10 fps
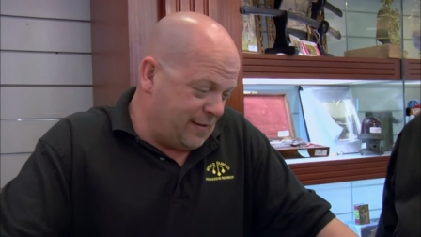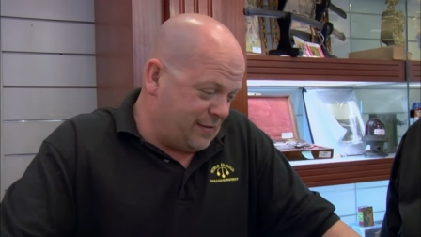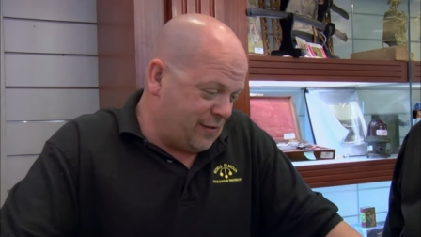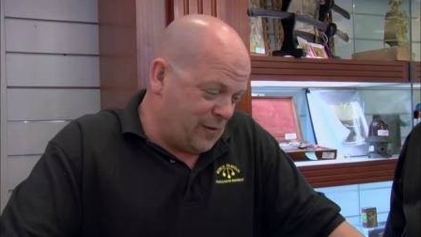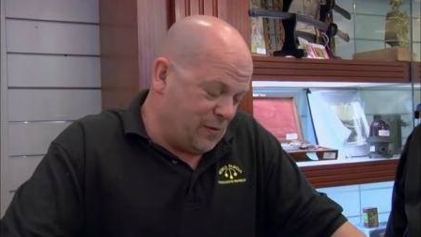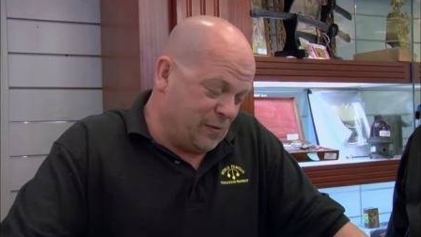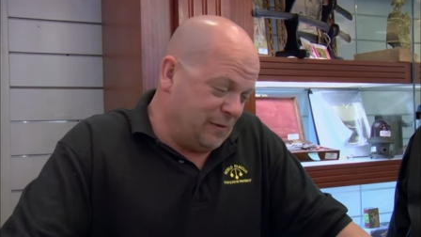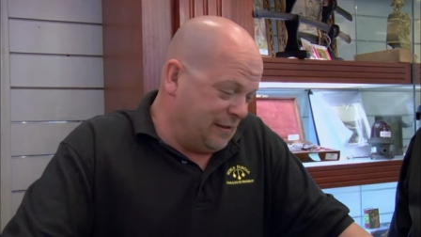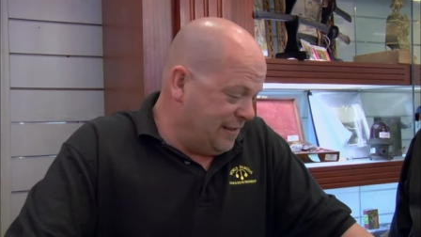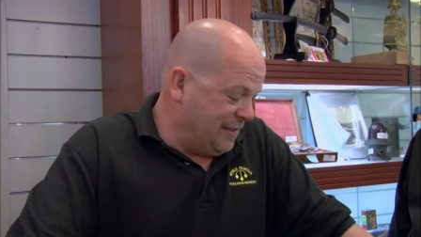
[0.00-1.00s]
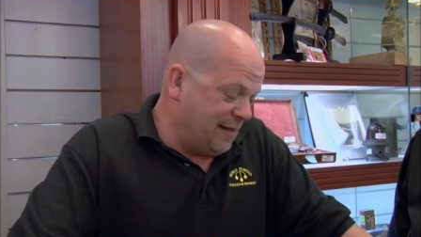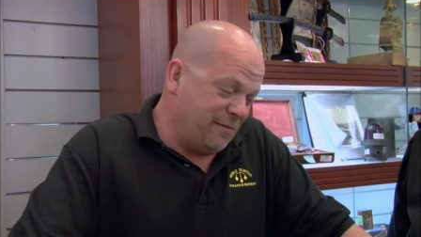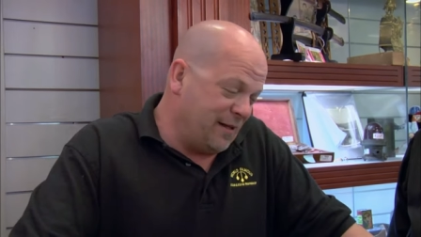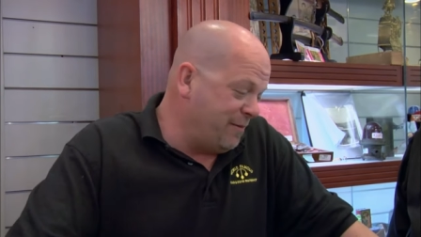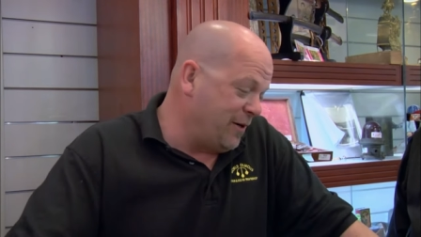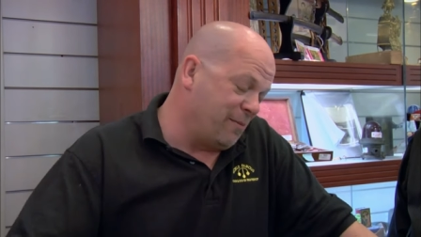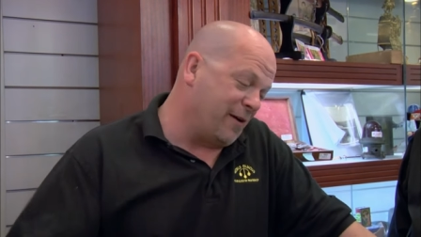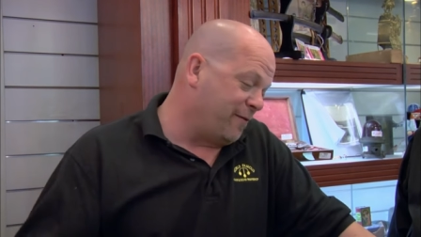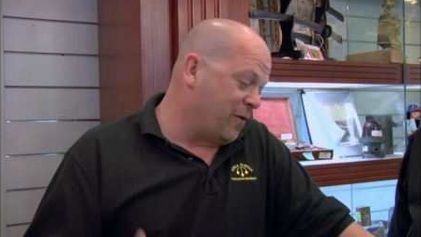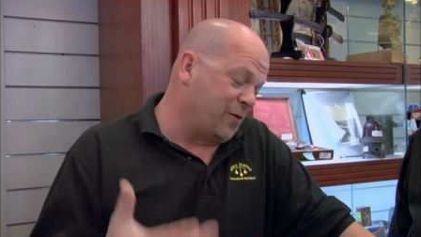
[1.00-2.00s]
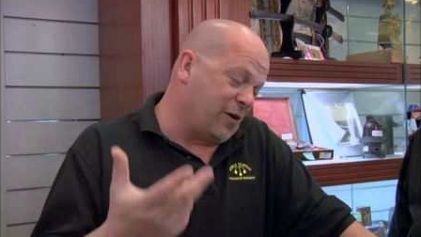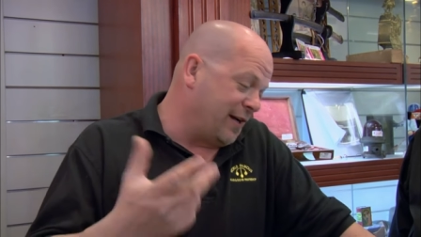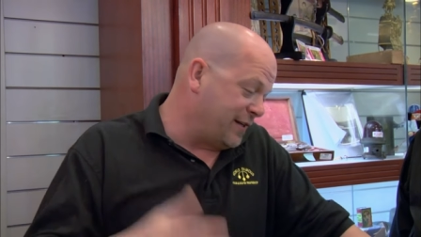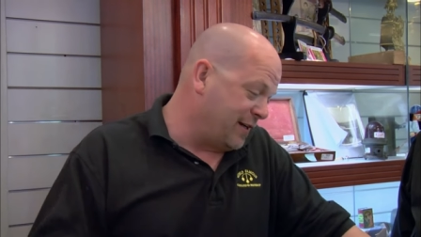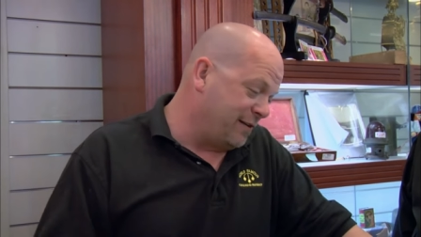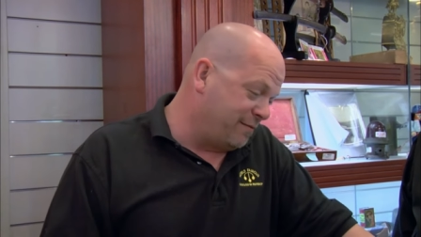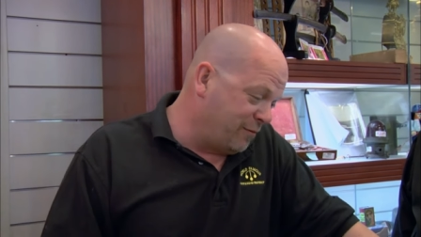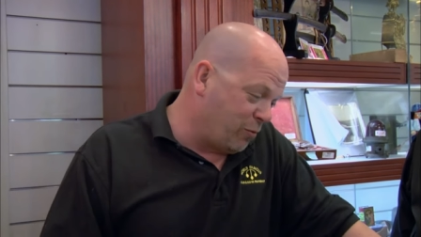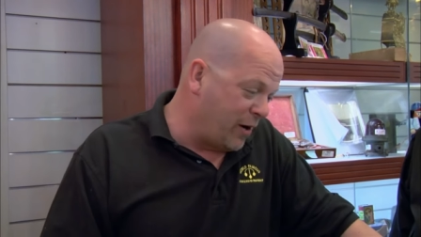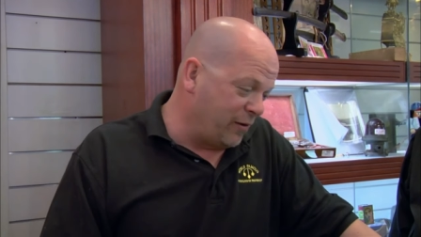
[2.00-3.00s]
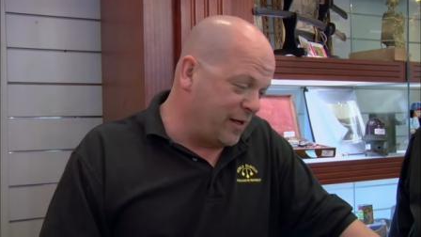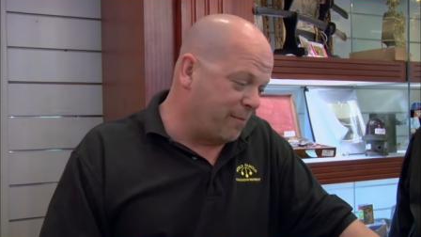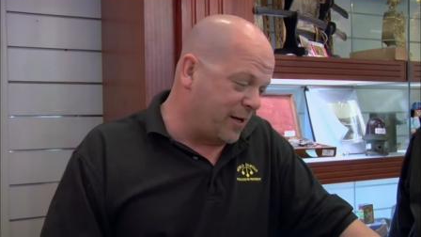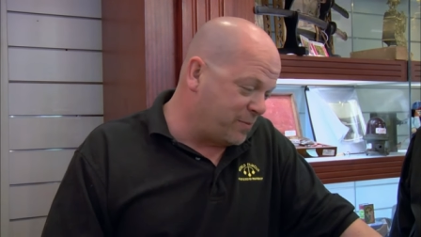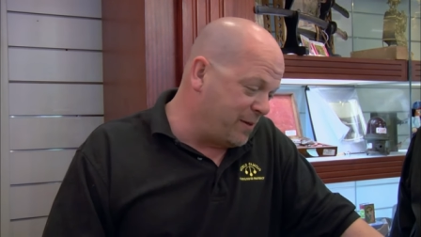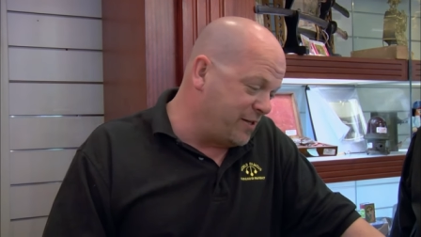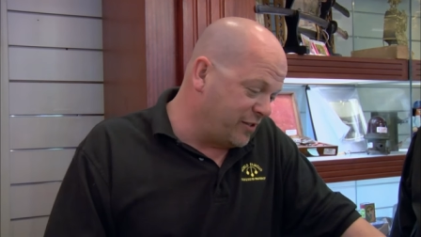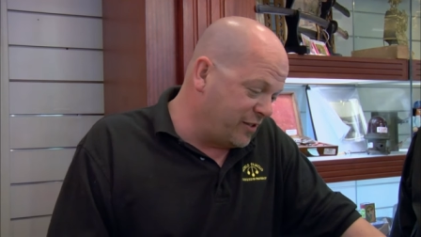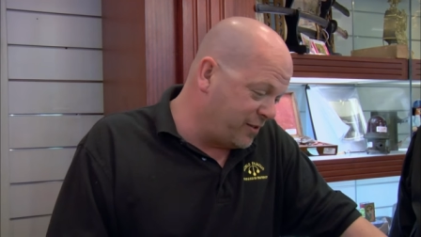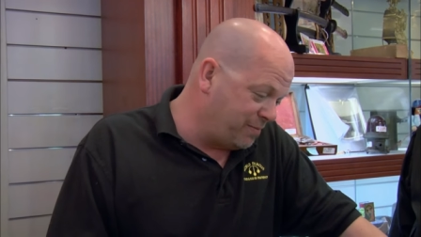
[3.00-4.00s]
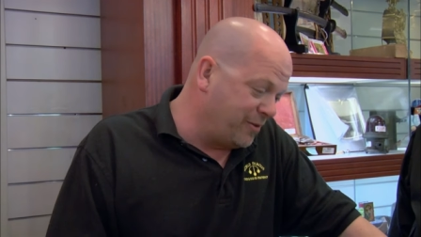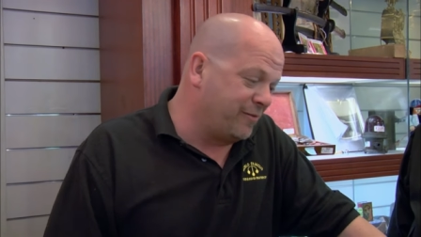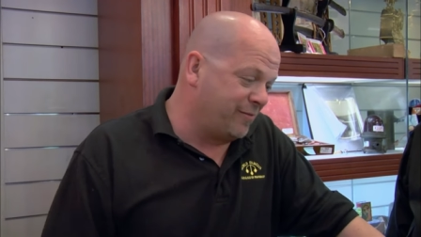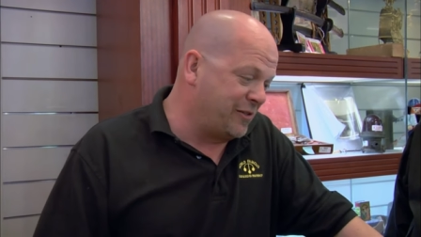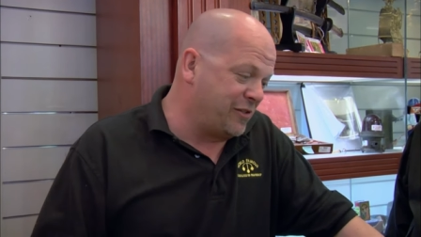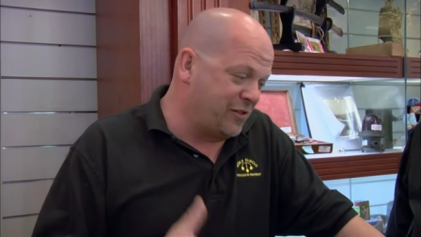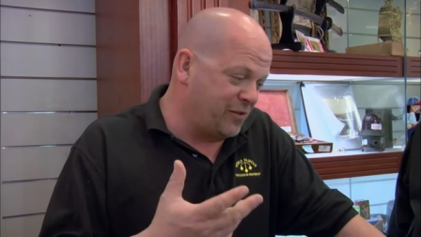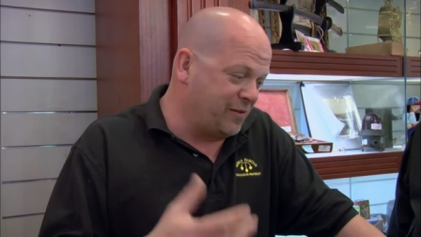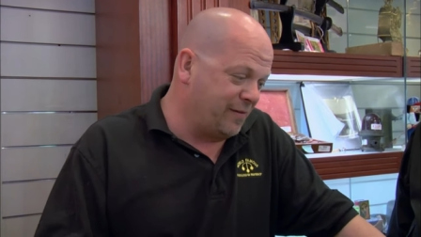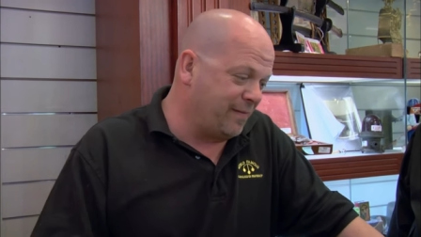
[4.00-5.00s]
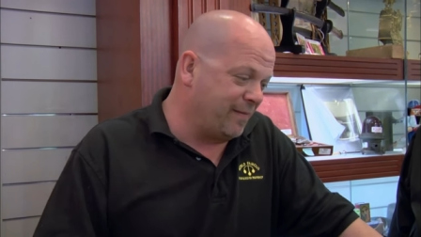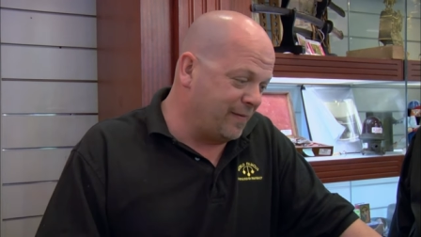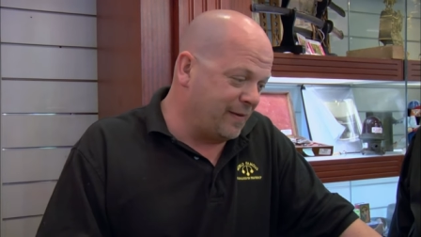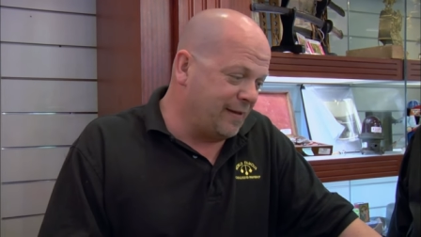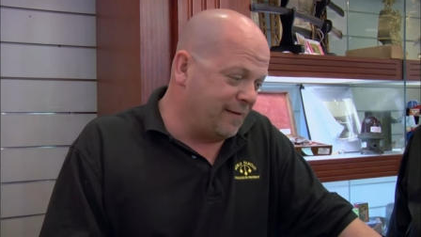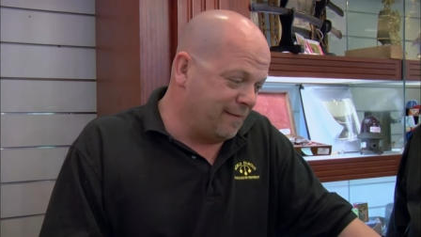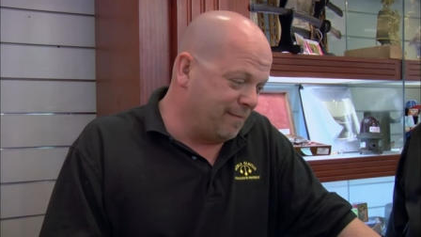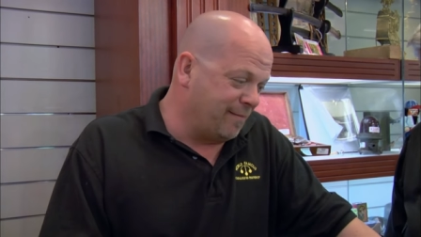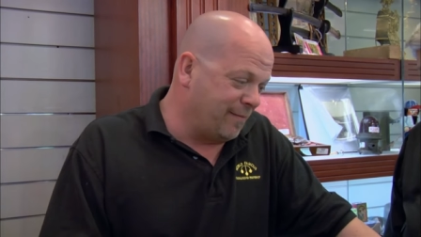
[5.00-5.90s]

So let, let me go make a phone call. Like I said, rarely am I speechless, but this you is... You are this time. Let's go.